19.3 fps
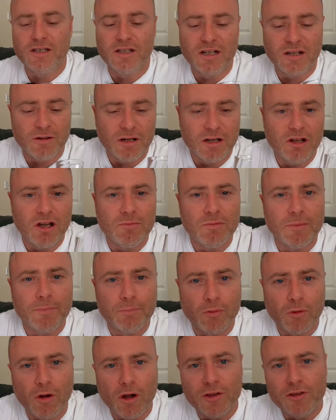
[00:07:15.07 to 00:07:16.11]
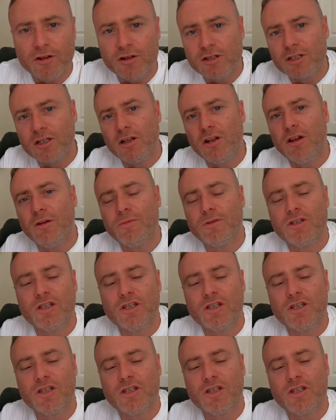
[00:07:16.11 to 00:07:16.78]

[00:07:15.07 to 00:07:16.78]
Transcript: You know, I like my brininess, I like my